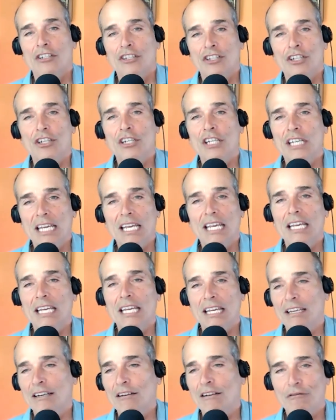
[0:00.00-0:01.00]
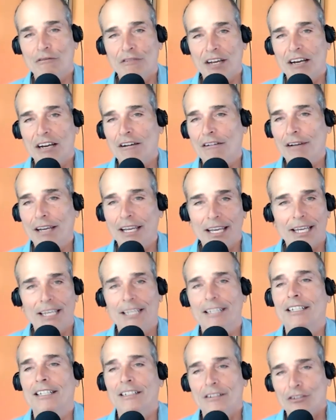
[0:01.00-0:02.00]
Could he, in a
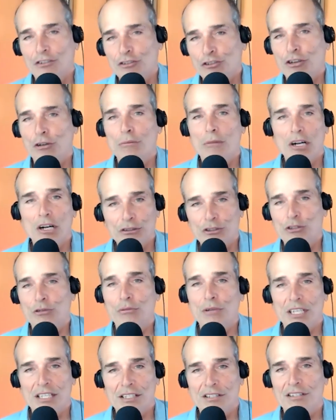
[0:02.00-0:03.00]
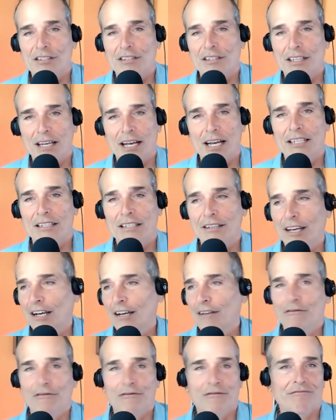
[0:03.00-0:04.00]
very tumultuous kind
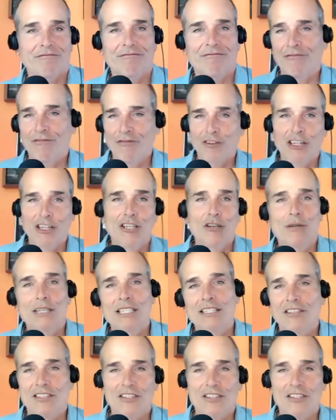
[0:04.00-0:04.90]
of fluid